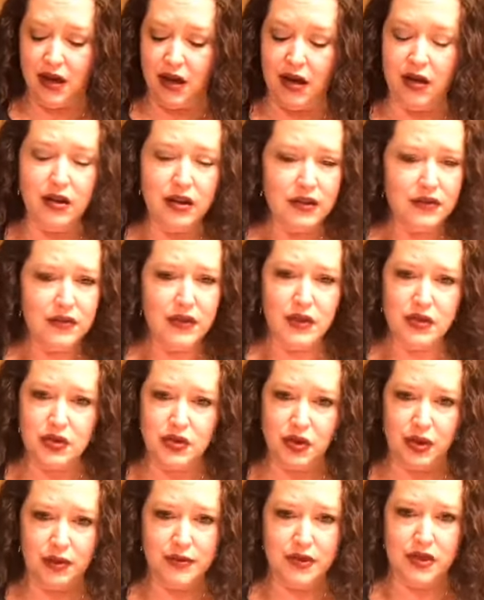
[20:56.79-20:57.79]
All of
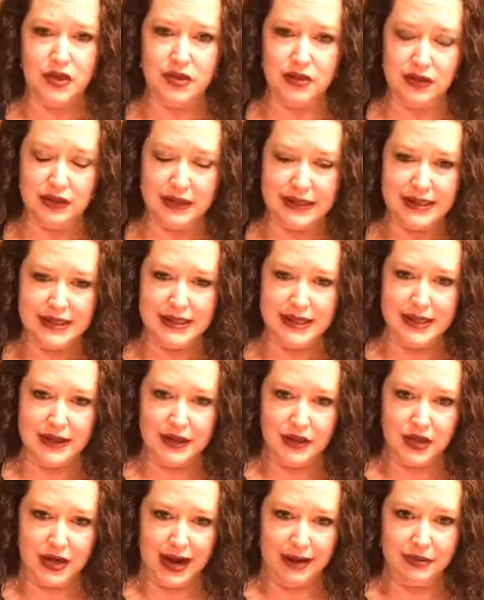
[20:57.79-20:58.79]
those scriptures are listed
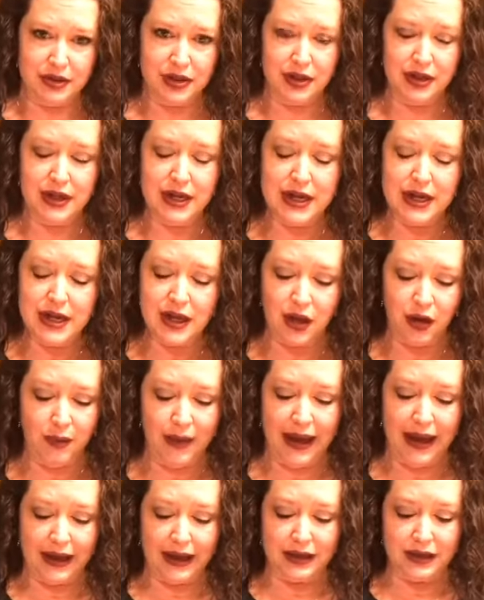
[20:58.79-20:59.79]
in the chapter. Go
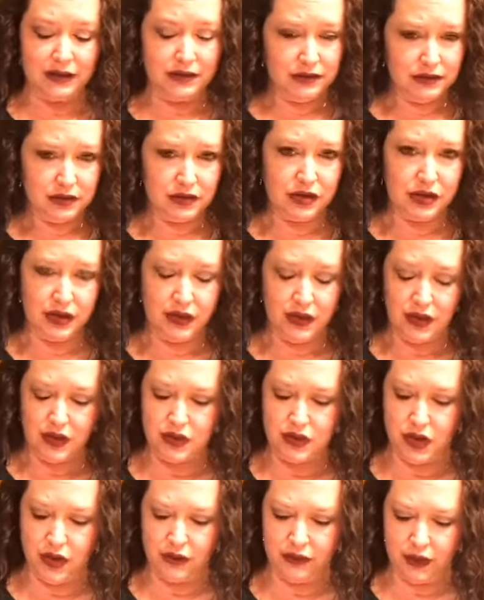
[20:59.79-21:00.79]
back and look
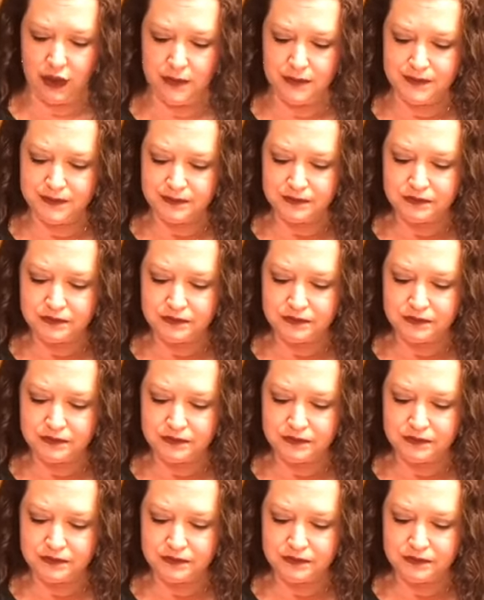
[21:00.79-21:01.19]
those over.